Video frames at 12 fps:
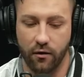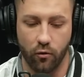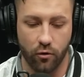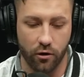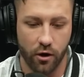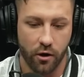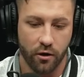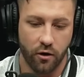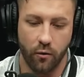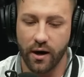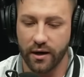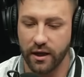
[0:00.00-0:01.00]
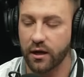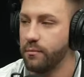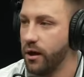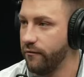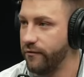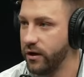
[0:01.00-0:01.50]
Or go out and get a
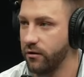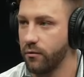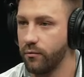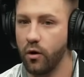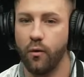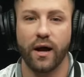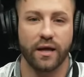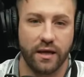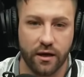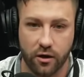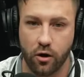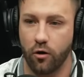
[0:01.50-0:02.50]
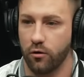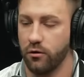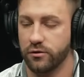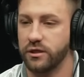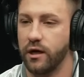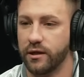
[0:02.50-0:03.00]
Melvin Ingram. Go out and get a
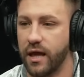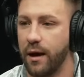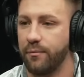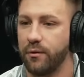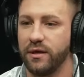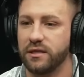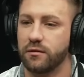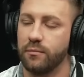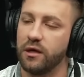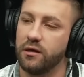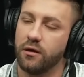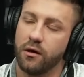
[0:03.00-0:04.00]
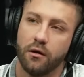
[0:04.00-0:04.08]
Carlos Dunlap. I mean, to me,